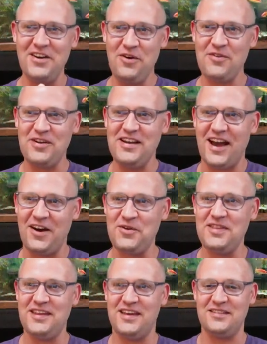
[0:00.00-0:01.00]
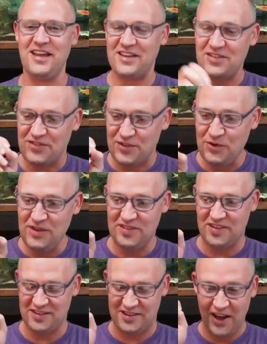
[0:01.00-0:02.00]
know every now and then, like as soon
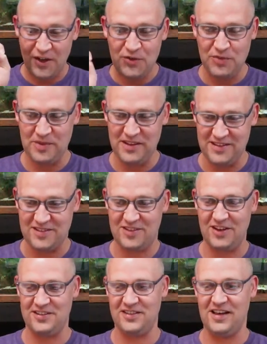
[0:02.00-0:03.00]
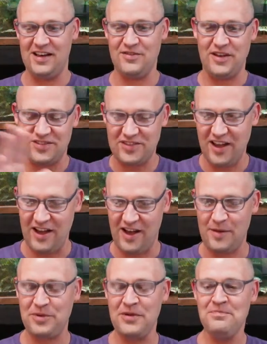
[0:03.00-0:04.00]
as it tells me it's gone live, I
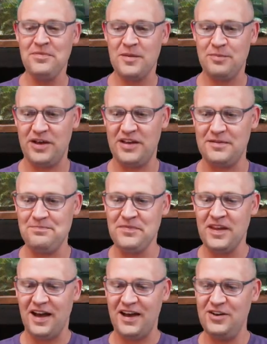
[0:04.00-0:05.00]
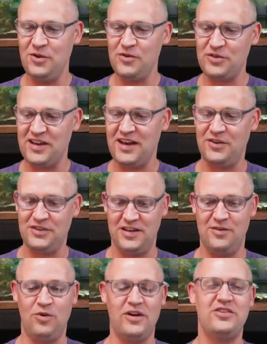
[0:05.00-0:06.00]
stop, but I know every now and
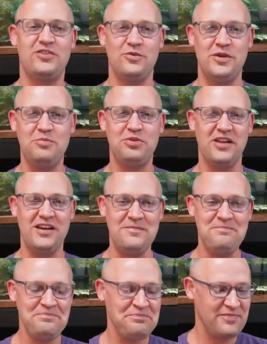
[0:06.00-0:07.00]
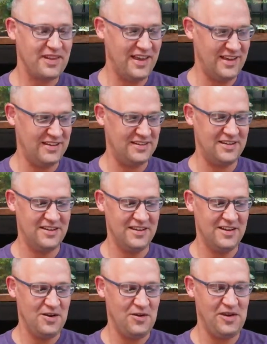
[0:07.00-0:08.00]
then I've watched a replay and
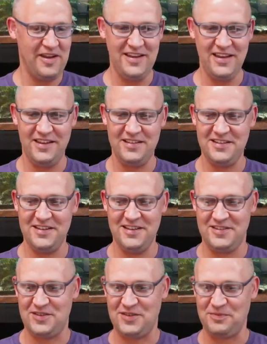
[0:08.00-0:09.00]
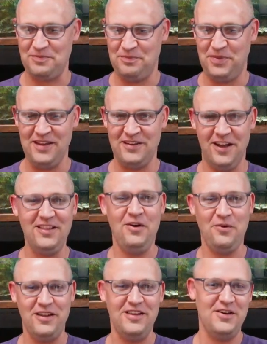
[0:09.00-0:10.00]
it's been
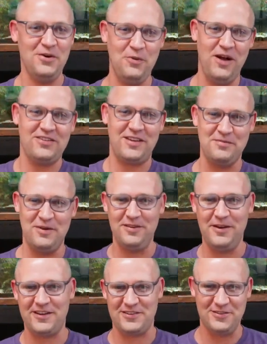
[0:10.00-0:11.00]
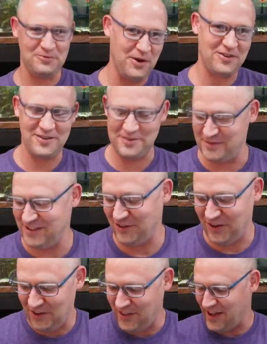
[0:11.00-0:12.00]
hello, hello, welcome, hello, welcome, you
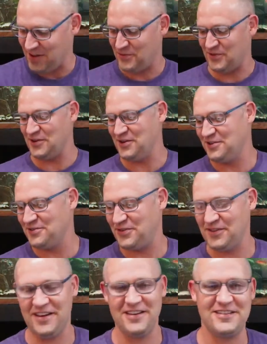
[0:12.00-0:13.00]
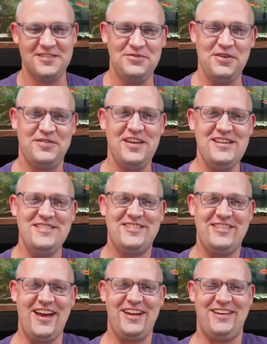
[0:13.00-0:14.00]
know, all that for like 15
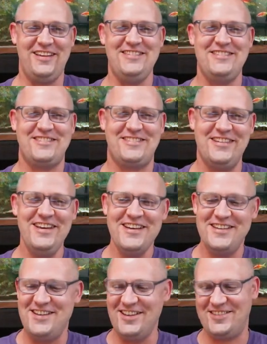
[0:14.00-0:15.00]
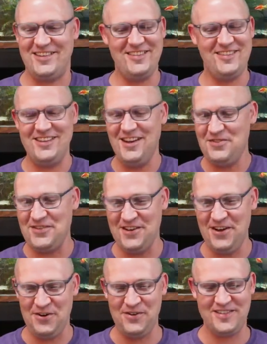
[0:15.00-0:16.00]
seconds, just because you never
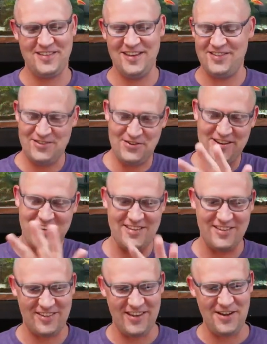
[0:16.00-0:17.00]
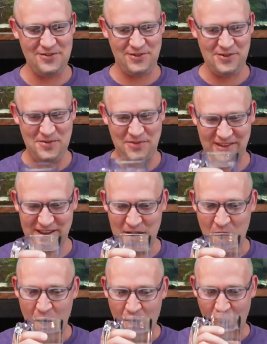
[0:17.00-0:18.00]
know. It's tricky, this live stream
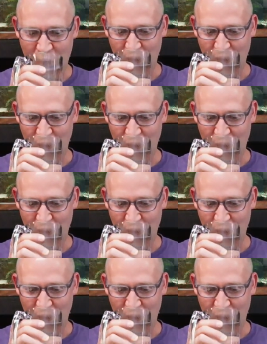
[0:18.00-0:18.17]
thing.